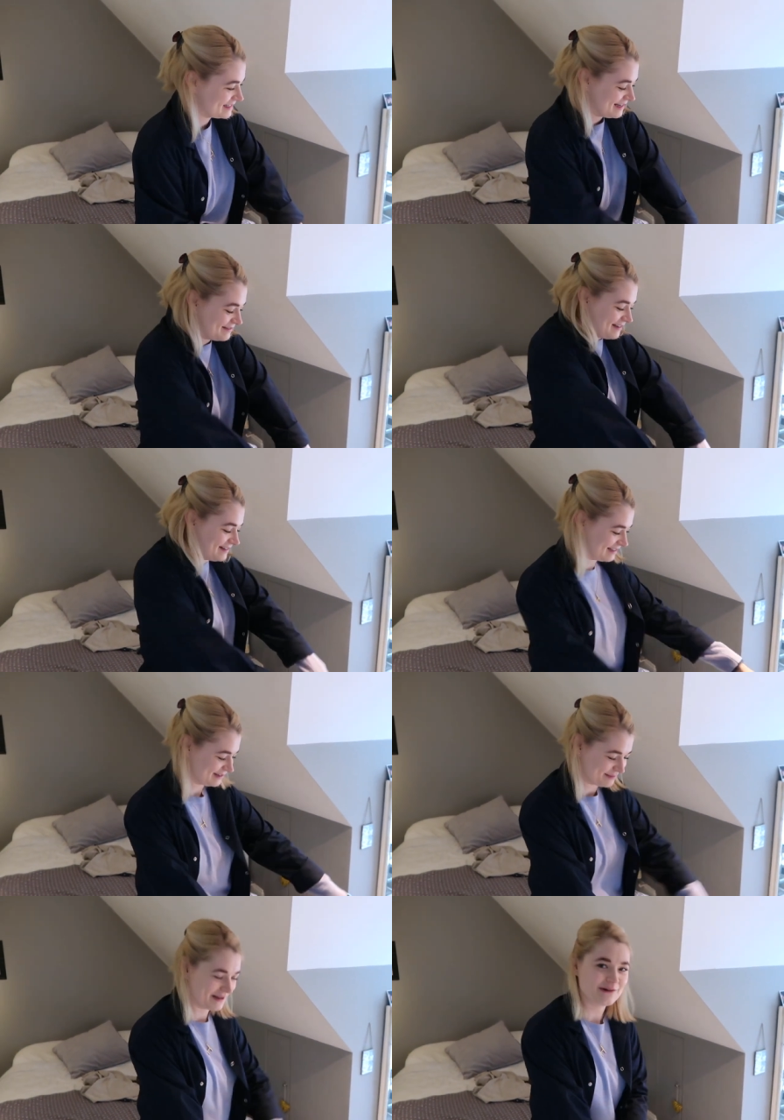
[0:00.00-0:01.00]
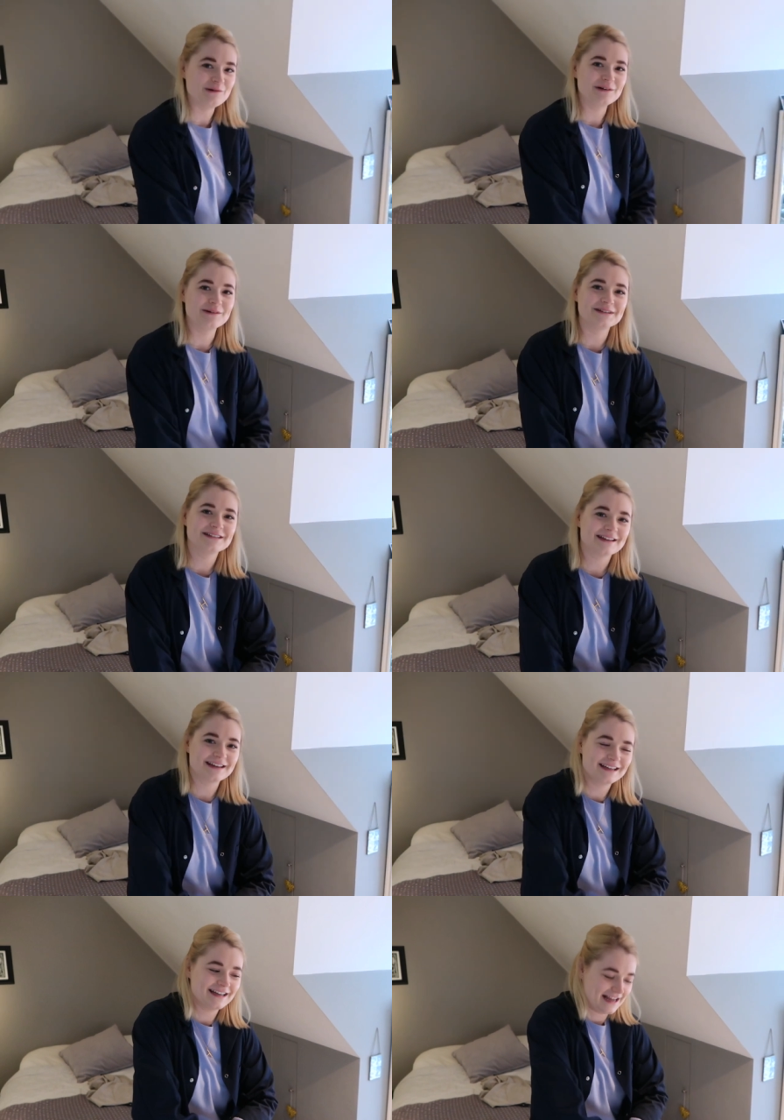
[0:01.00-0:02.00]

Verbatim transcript: my sleeves out because it looks a bit cooler with something on.